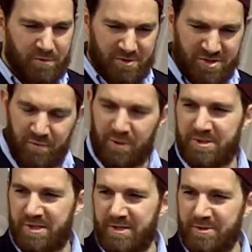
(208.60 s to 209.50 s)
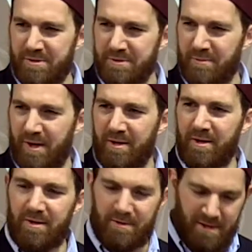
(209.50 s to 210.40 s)
civilizations, right,
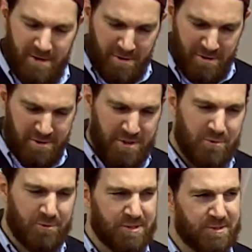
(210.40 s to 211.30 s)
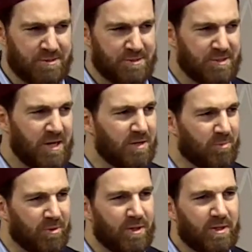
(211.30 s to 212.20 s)
that are continuous and
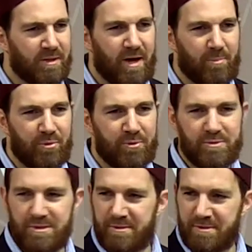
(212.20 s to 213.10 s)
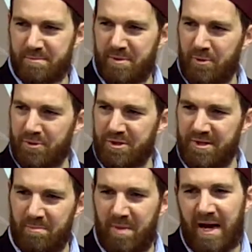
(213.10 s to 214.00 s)
sustainable, that produce
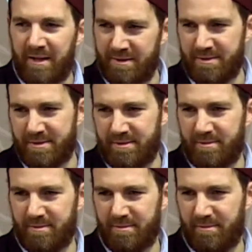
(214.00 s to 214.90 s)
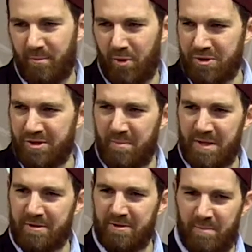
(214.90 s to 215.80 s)
spiritually balanced, emotionally,
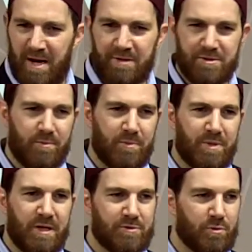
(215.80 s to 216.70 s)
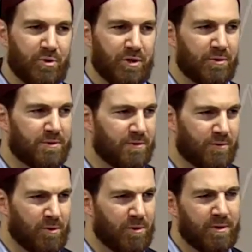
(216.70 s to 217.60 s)
mentally balanced human beings who bring good to the
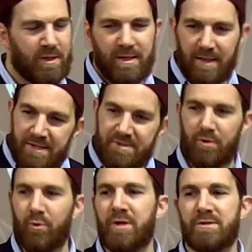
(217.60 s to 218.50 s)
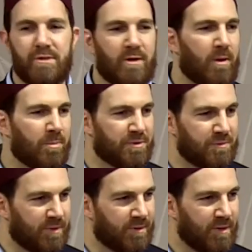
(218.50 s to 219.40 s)
world, that's the greatest
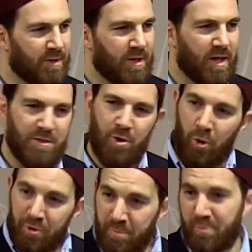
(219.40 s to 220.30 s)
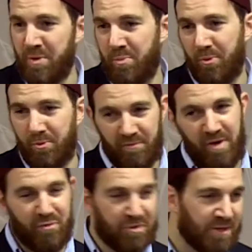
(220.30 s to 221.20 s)
accomplishment. And the only people who've
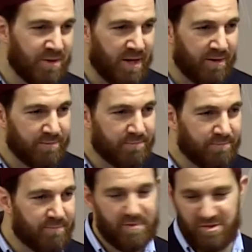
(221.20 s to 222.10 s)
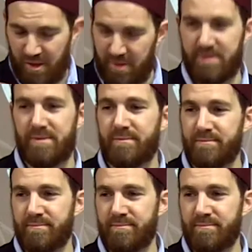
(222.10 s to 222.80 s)
ever done that is us.